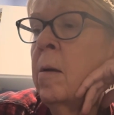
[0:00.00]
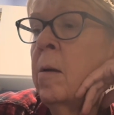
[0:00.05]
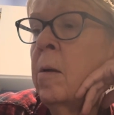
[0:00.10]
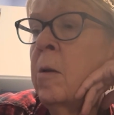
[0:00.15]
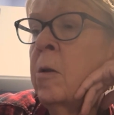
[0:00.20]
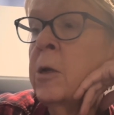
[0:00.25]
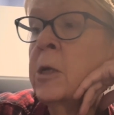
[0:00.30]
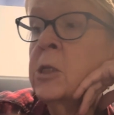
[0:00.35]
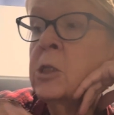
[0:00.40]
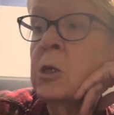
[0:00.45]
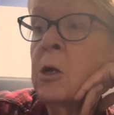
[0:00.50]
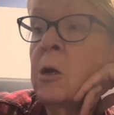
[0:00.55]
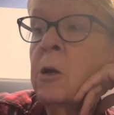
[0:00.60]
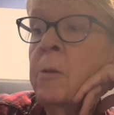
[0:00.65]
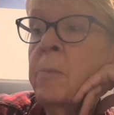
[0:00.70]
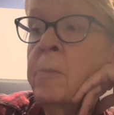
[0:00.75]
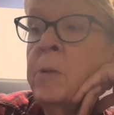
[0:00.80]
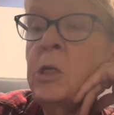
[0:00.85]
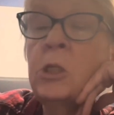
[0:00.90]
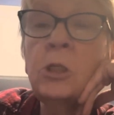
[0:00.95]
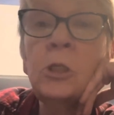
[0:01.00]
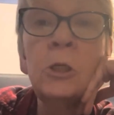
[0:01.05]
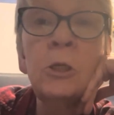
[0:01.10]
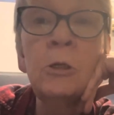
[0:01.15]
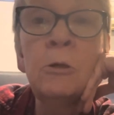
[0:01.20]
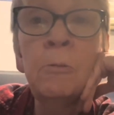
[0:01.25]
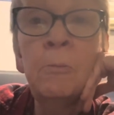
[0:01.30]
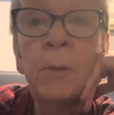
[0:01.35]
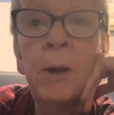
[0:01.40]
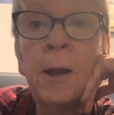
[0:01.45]
look, it's got a meat
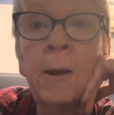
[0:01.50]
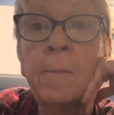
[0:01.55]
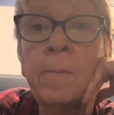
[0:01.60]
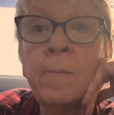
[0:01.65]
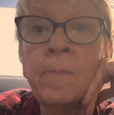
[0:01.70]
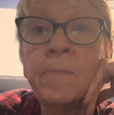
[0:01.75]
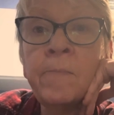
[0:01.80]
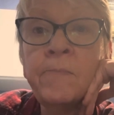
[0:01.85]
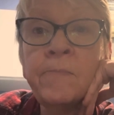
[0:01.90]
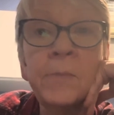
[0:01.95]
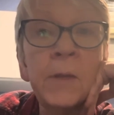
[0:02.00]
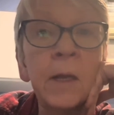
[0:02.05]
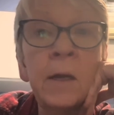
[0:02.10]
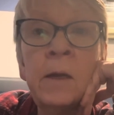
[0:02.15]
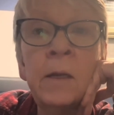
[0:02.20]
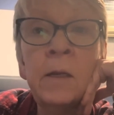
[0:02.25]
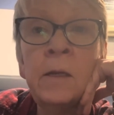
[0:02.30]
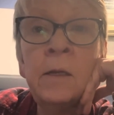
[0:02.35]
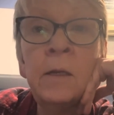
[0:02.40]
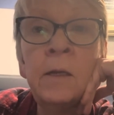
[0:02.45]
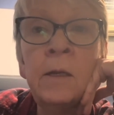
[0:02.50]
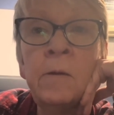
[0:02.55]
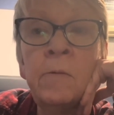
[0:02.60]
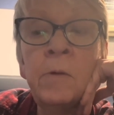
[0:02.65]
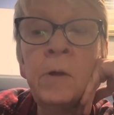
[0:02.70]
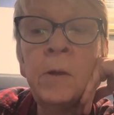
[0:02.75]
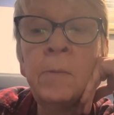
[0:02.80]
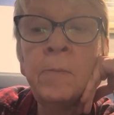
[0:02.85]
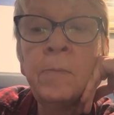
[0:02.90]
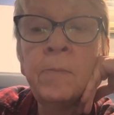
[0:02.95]
stew button. I didn't
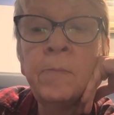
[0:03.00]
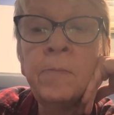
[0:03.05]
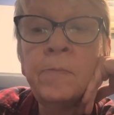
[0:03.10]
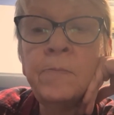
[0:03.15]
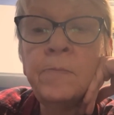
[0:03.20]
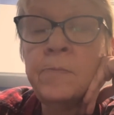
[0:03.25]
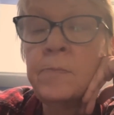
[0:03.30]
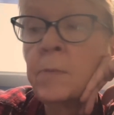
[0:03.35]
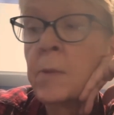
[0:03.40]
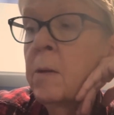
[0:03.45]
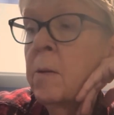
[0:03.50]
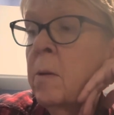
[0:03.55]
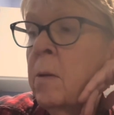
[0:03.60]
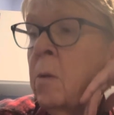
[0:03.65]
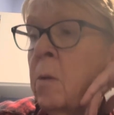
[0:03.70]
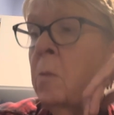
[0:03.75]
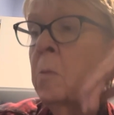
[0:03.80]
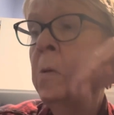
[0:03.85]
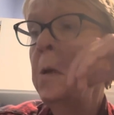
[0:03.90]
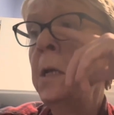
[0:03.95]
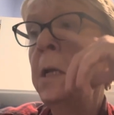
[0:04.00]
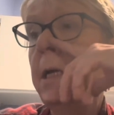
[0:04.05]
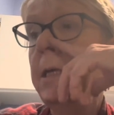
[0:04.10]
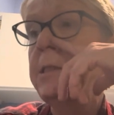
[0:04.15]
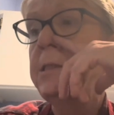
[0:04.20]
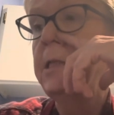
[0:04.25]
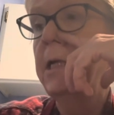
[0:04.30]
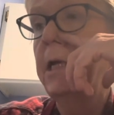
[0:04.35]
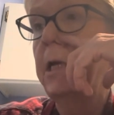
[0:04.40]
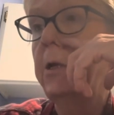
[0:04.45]
even
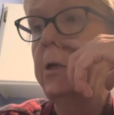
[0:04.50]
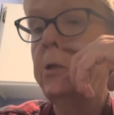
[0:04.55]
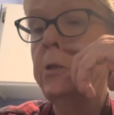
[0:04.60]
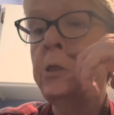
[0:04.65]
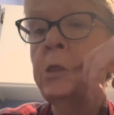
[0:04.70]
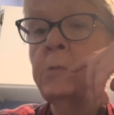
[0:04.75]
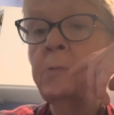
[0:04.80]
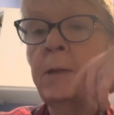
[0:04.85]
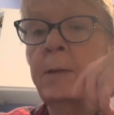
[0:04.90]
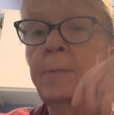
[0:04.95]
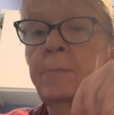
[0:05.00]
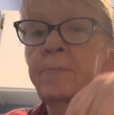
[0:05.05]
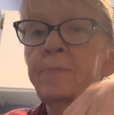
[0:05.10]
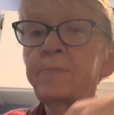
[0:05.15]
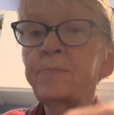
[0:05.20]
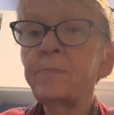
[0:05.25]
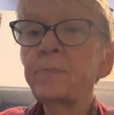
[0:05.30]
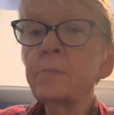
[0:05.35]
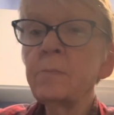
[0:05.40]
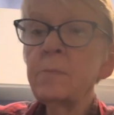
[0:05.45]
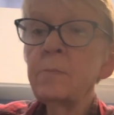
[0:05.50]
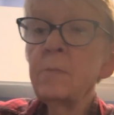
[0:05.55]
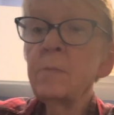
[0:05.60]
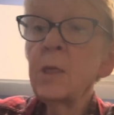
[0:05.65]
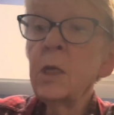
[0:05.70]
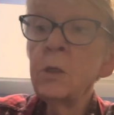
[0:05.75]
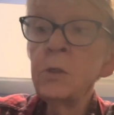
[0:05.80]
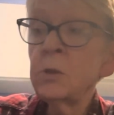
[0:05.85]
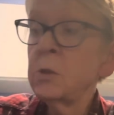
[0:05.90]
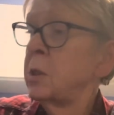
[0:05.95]
realize that on this one.
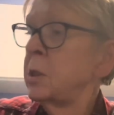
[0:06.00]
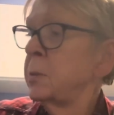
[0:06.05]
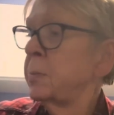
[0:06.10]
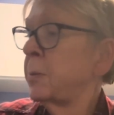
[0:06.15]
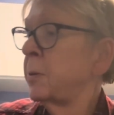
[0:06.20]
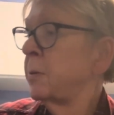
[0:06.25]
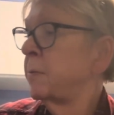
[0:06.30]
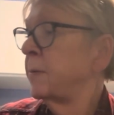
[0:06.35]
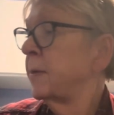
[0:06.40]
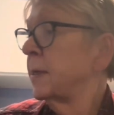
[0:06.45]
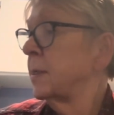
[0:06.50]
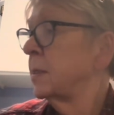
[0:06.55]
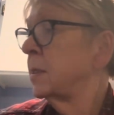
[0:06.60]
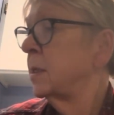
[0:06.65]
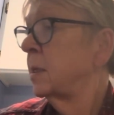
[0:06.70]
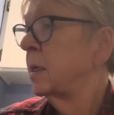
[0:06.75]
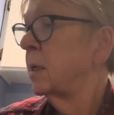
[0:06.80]
So that's perfect.